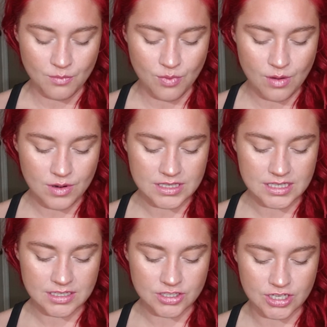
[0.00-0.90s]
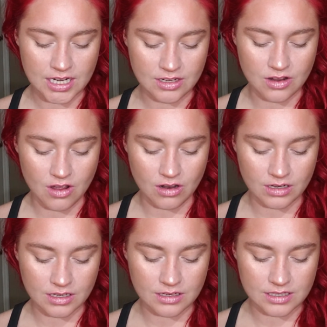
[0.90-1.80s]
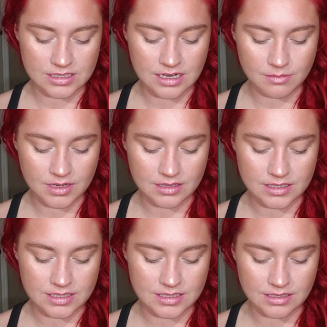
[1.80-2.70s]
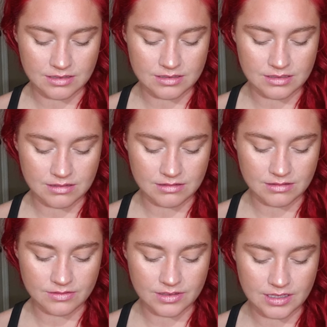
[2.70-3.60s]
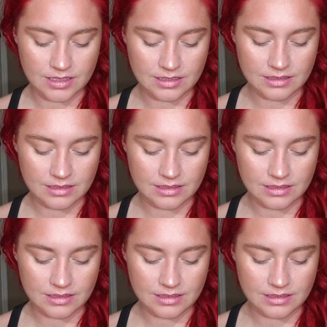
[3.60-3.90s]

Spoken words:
what was this shade called? Because now my sticker's all over it.